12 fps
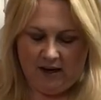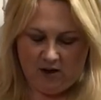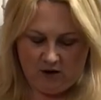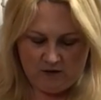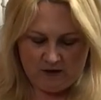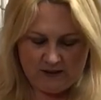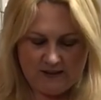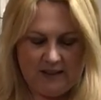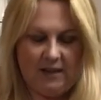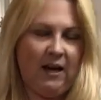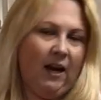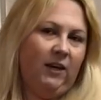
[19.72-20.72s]
A lovely
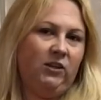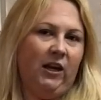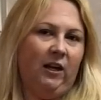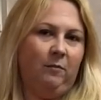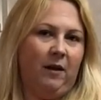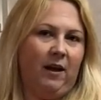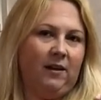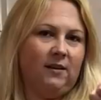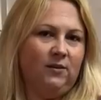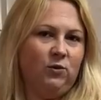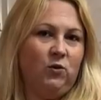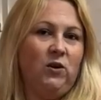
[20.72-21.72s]
DHL
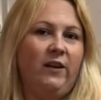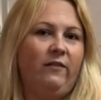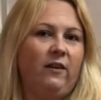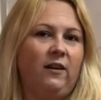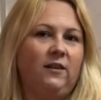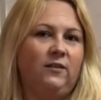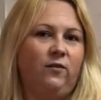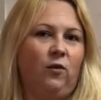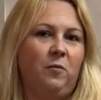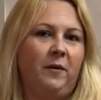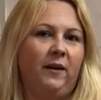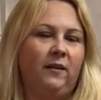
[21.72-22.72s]
man delivered it
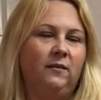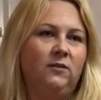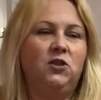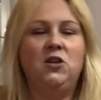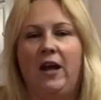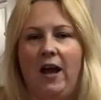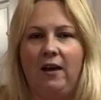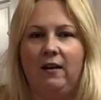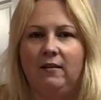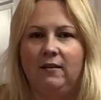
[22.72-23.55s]
for me today.